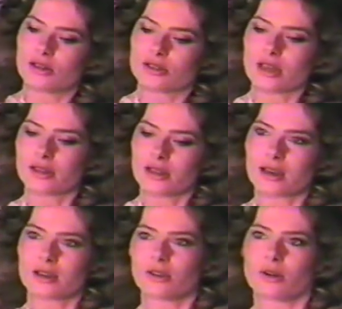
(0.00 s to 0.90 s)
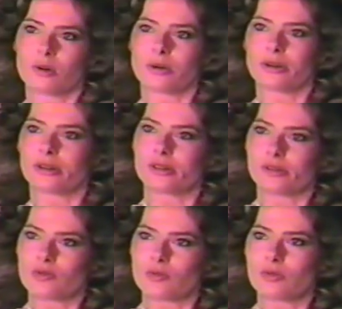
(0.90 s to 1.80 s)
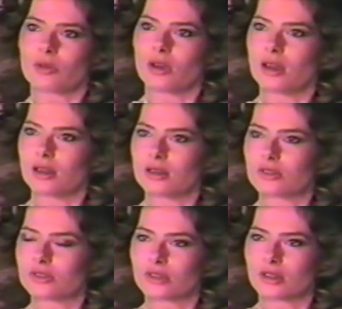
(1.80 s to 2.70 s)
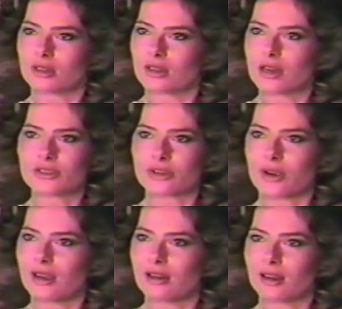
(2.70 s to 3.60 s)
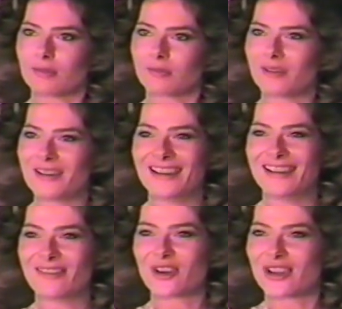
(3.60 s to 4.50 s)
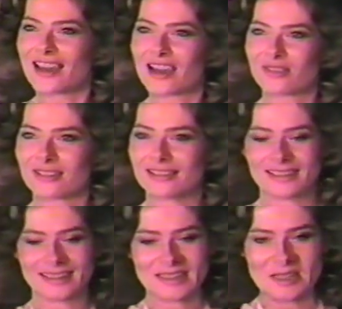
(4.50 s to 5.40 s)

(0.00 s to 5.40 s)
there's nothing like it in the whole world. And it's uh, it's great. I'm I'm very thankful.